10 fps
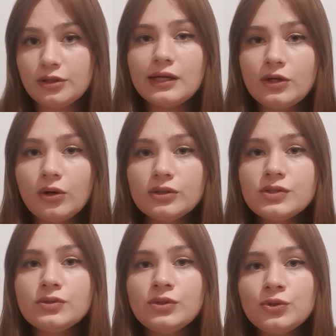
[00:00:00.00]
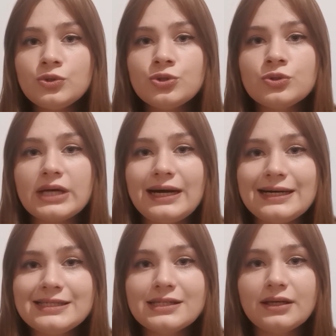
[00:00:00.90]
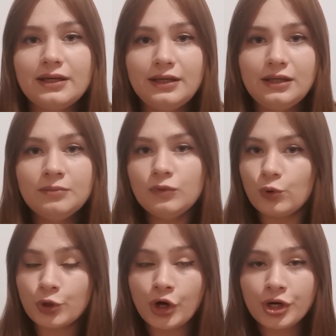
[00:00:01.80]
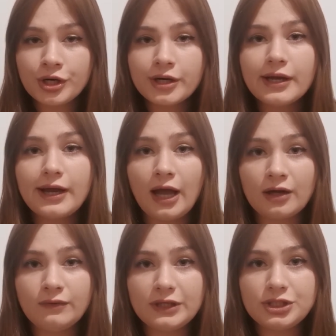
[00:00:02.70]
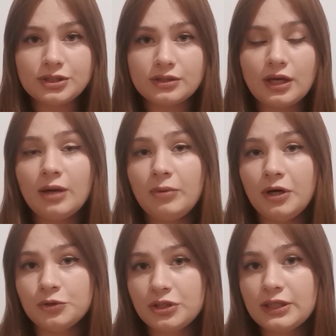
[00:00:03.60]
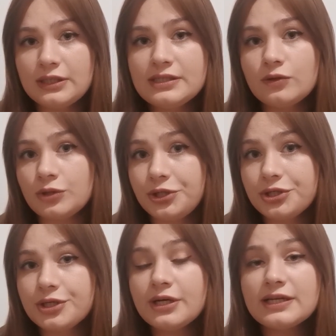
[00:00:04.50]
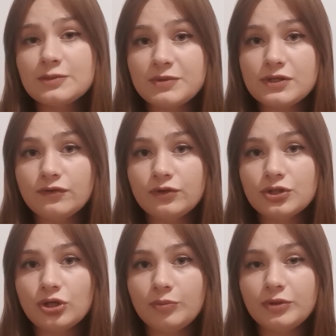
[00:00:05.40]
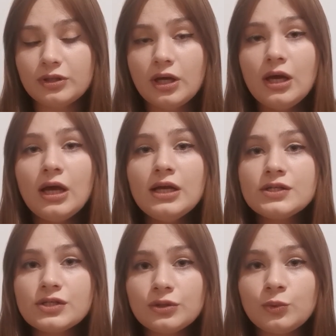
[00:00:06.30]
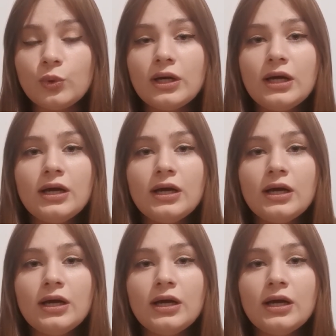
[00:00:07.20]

and also you should ask him or her a question about his or her specific topic. So